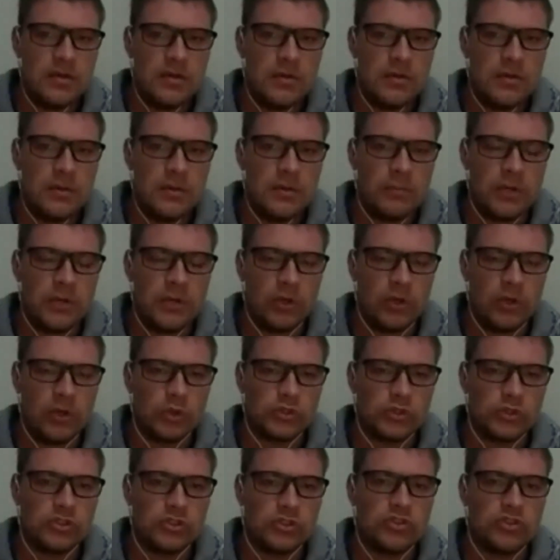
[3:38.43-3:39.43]
but also
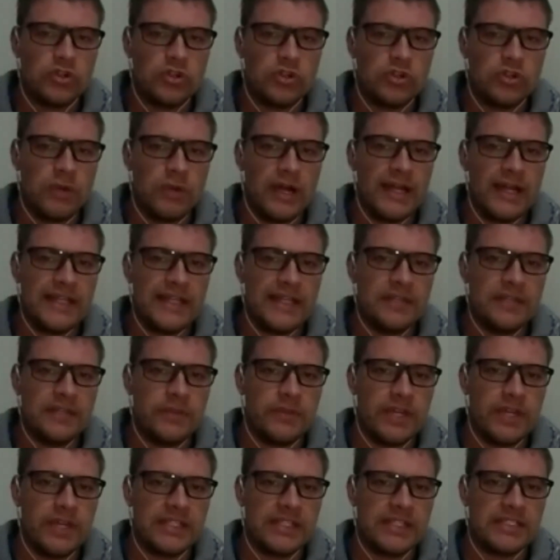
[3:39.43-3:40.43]
to remind him
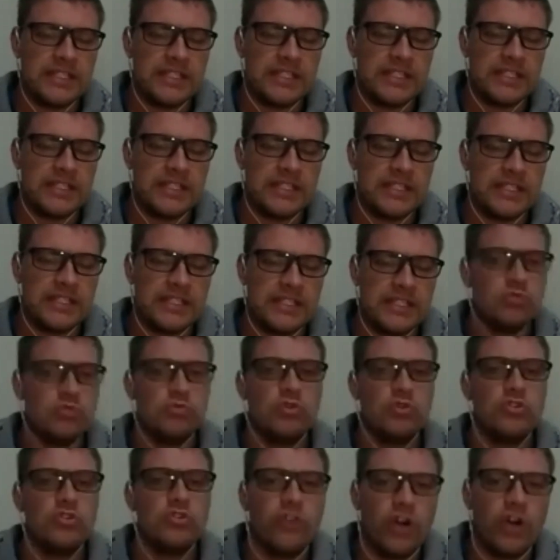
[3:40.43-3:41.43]
that you need to
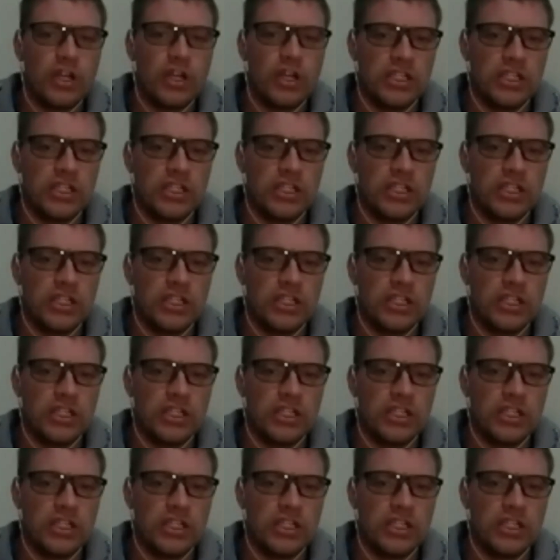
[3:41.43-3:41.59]
move on.